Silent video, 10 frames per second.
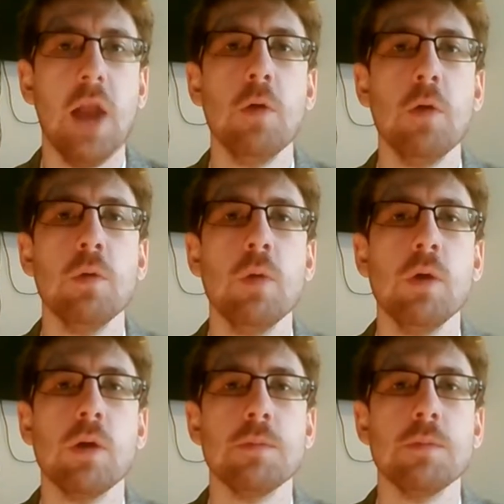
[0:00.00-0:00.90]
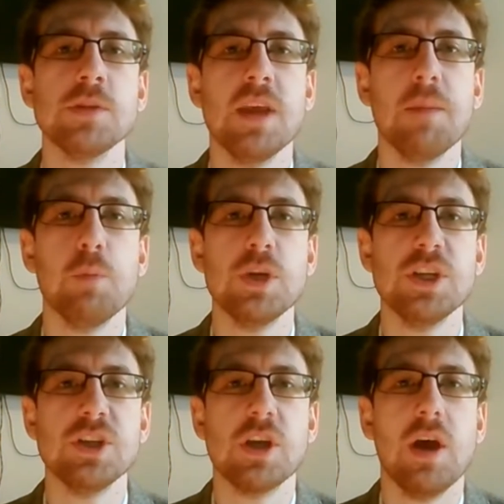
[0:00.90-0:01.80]
Hello and welcome to That
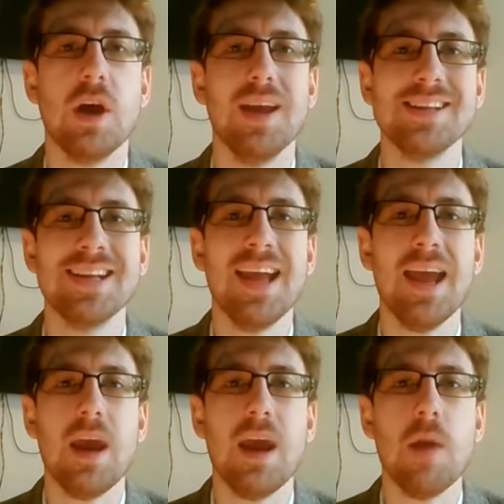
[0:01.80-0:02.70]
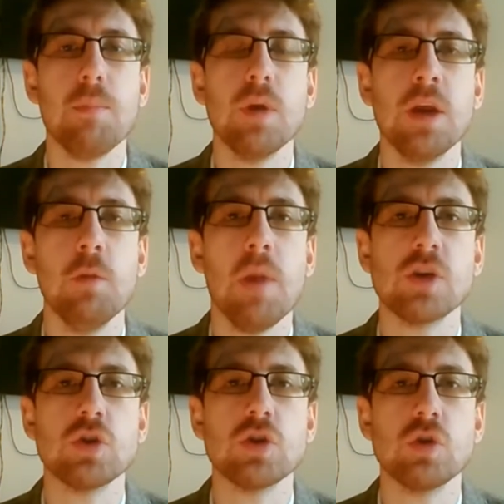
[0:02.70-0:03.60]
British Guy, and today I bring you
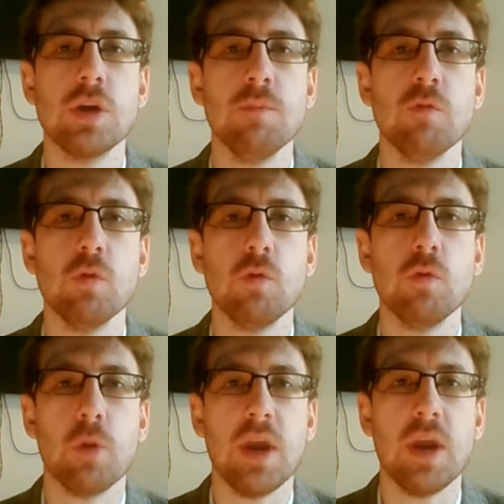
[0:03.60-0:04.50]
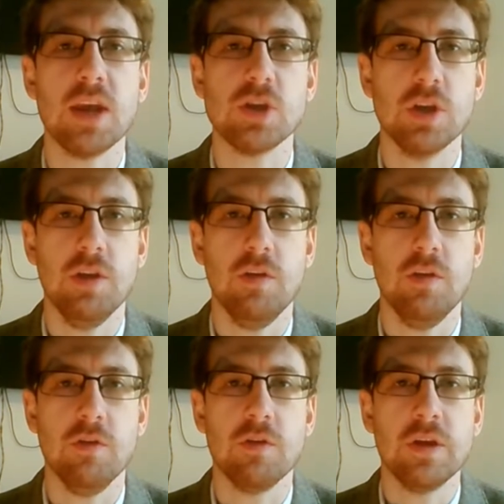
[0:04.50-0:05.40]
my Extreme Rules
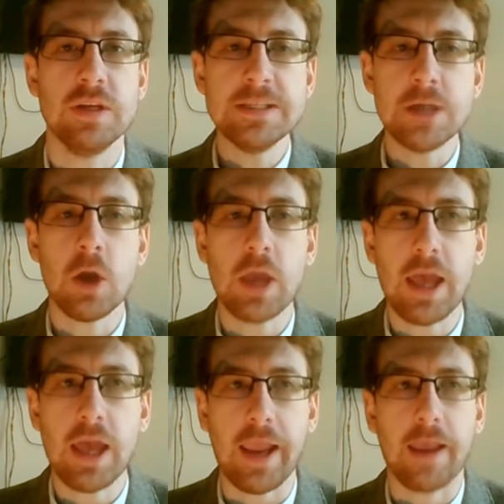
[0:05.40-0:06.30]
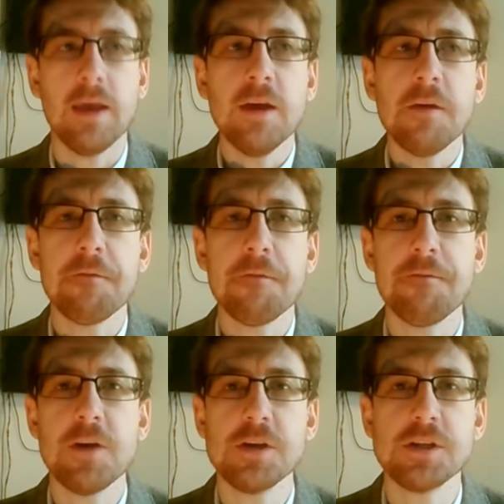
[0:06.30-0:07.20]
predictions. Okay,
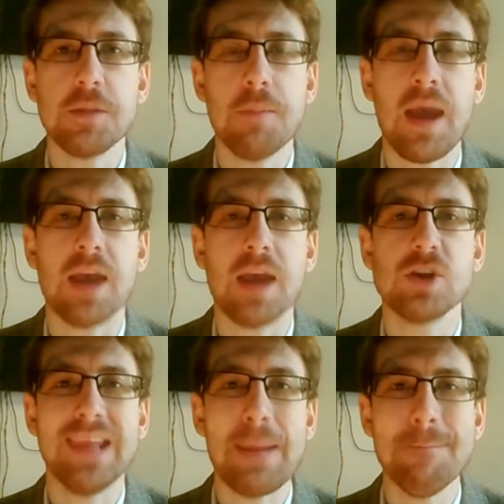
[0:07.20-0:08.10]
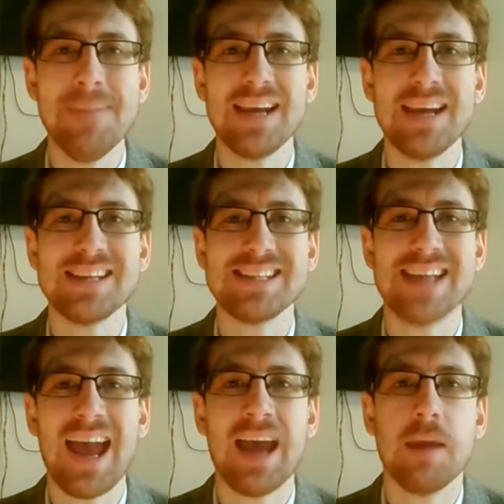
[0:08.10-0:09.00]
first match, the mixed
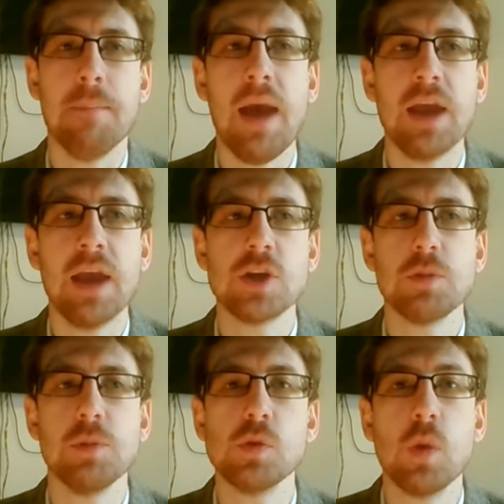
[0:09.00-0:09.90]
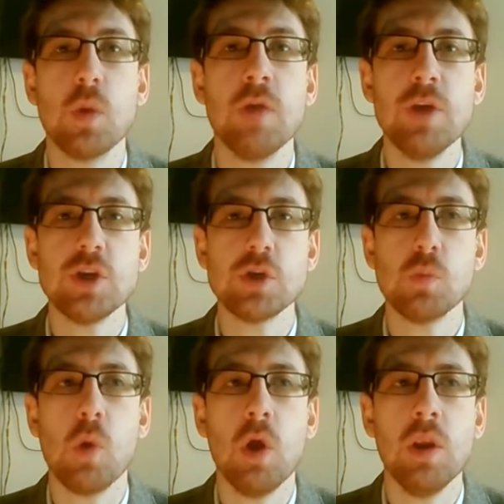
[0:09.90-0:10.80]
tag match between Rich
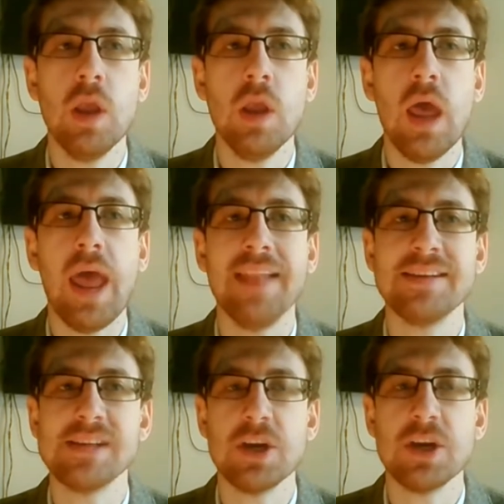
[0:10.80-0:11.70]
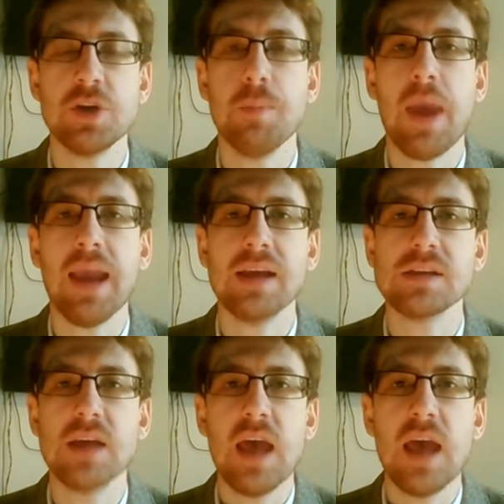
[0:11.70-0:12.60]
Swann and Sasha
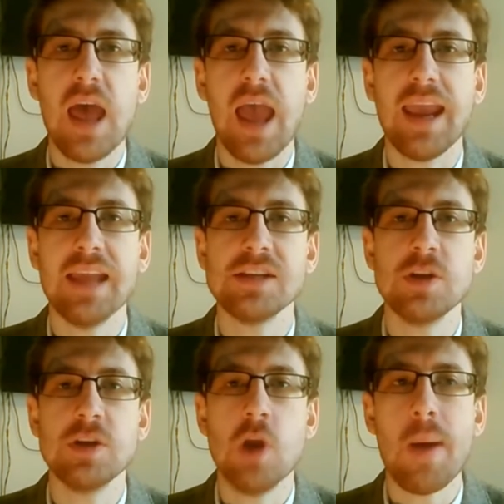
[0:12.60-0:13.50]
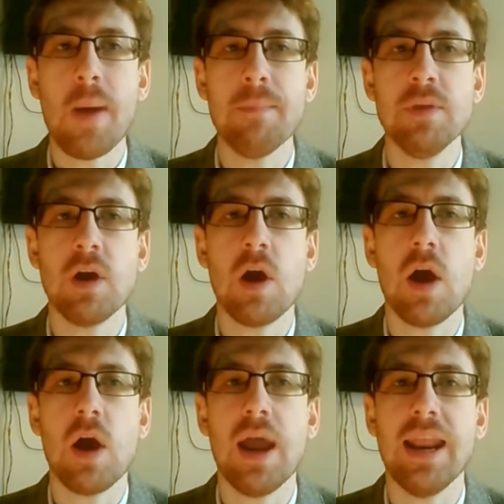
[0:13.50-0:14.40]
Banks against Noam
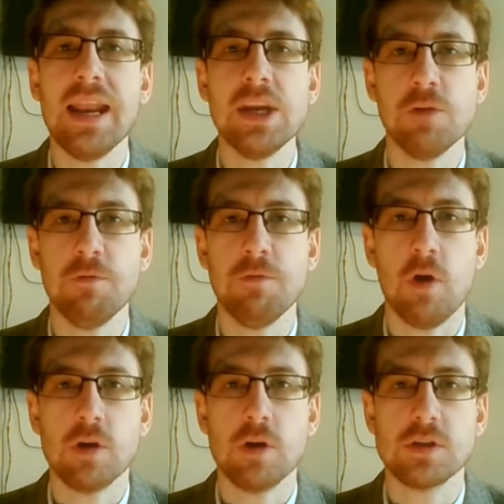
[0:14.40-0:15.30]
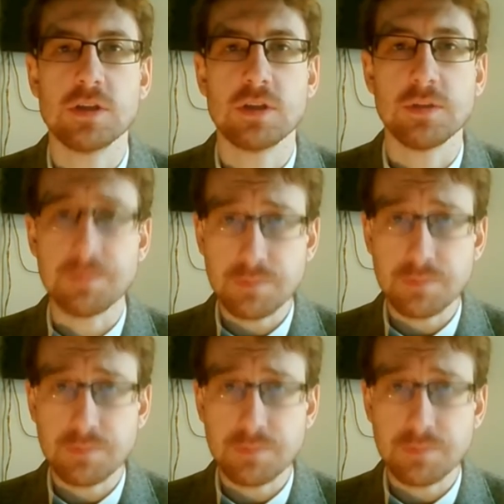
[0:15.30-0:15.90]
Dar and Alicia Fox.